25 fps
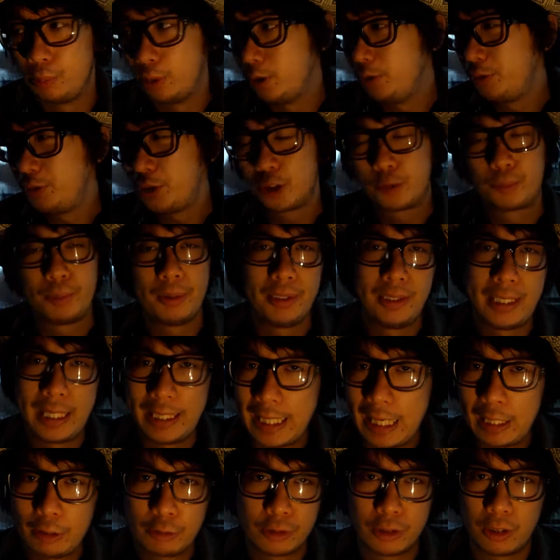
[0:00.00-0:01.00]
but you've just been
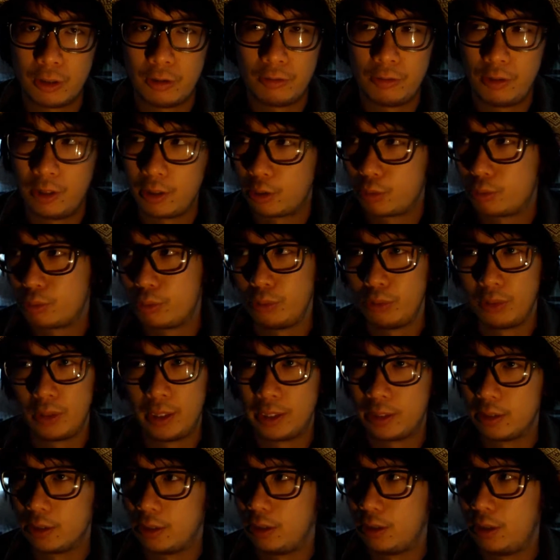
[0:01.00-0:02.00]
led out of, like, through
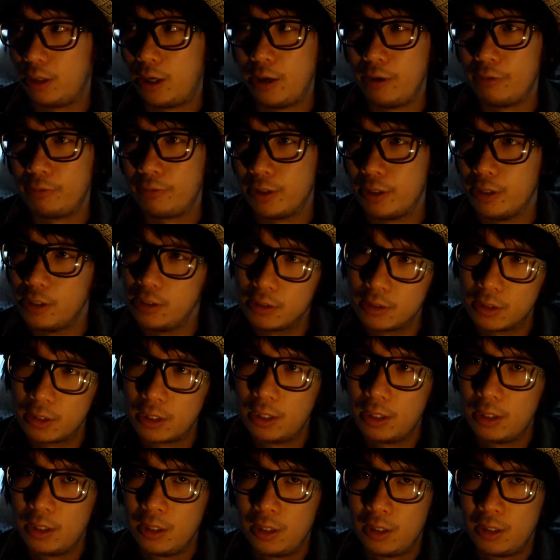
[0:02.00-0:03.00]
like a life that is
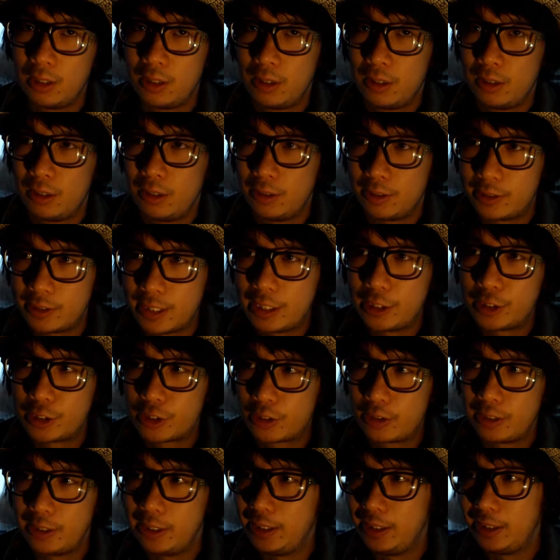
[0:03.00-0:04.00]

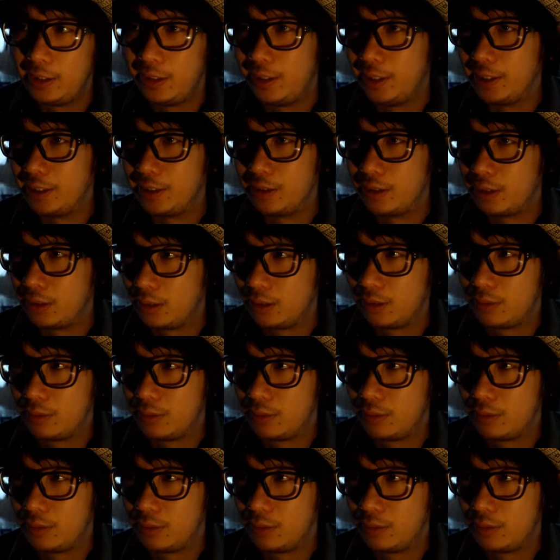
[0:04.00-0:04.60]
essentially like